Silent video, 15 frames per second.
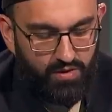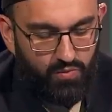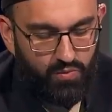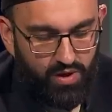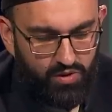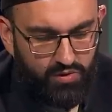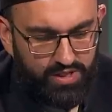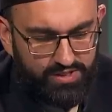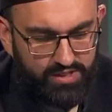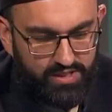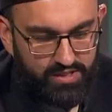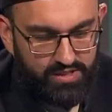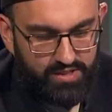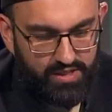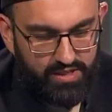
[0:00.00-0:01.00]
one
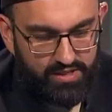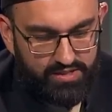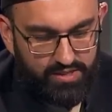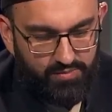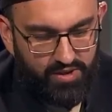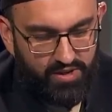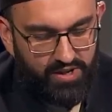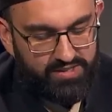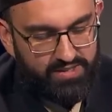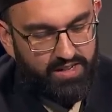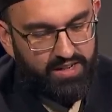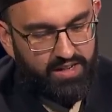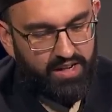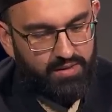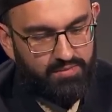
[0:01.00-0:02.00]
question uh, someone asked,
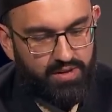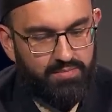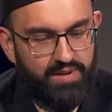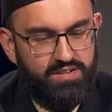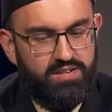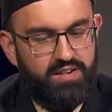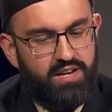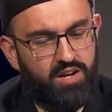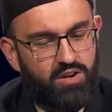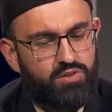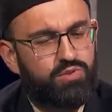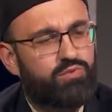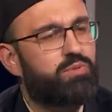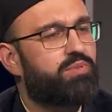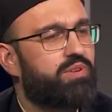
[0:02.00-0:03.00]
and again, I'm going to mention it now
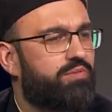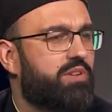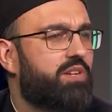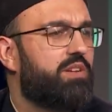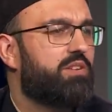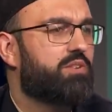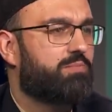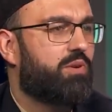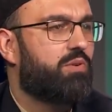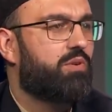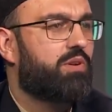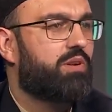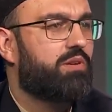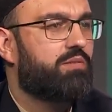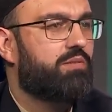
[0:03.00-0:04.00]
because we briefly
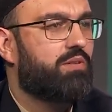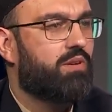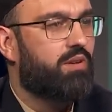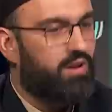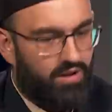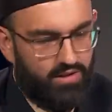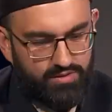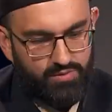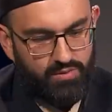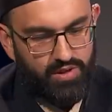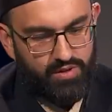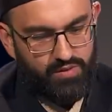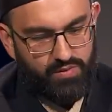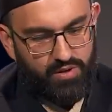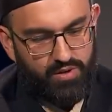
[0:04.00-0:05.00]
spoke on it last
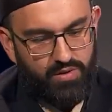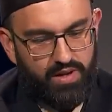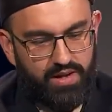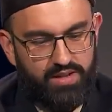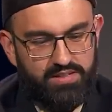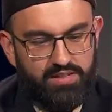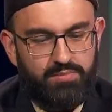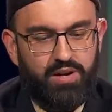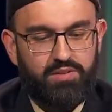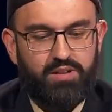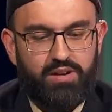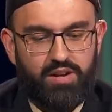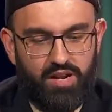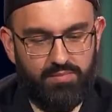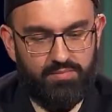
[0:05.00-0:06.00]
week as well, and it's about
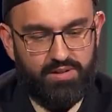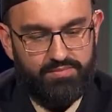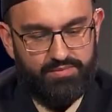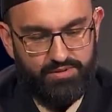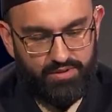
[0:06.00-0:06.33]
the kalma.